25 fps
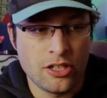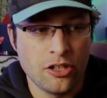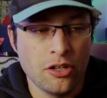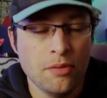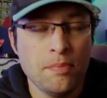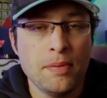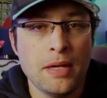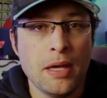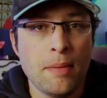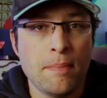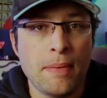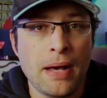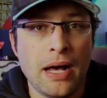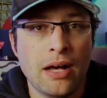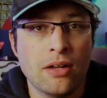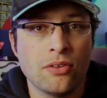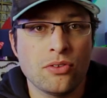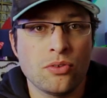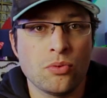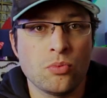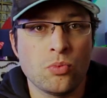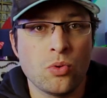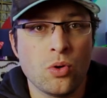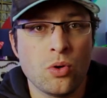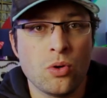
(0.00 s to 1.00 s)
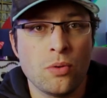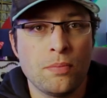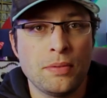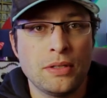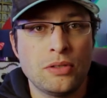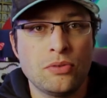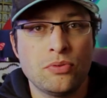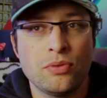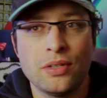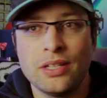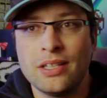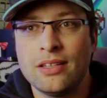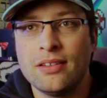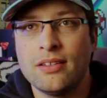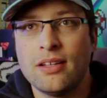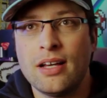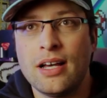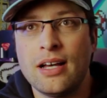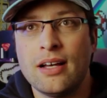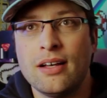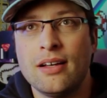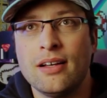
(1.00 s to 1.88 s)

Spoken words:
could be about the war between